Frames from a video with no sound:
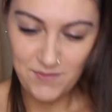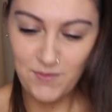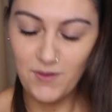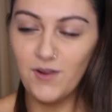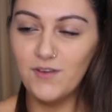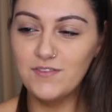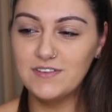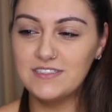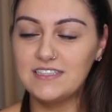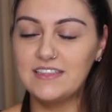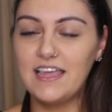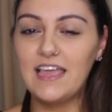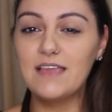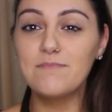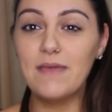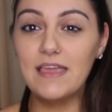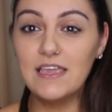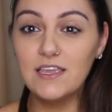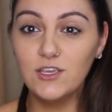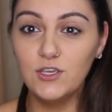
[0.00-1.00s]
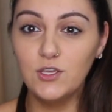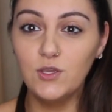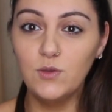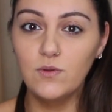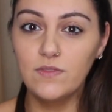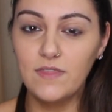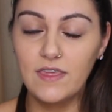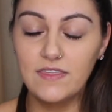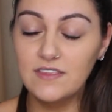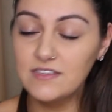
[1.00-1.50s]
Well, obviously they make
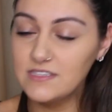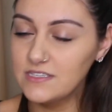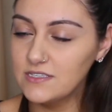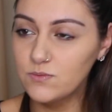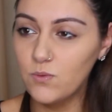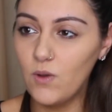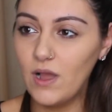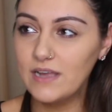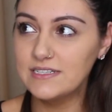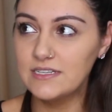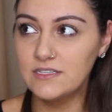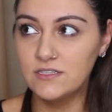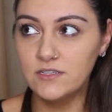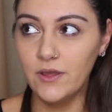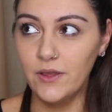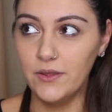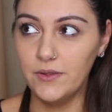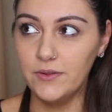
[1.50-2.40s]
you. This is what I didn't know.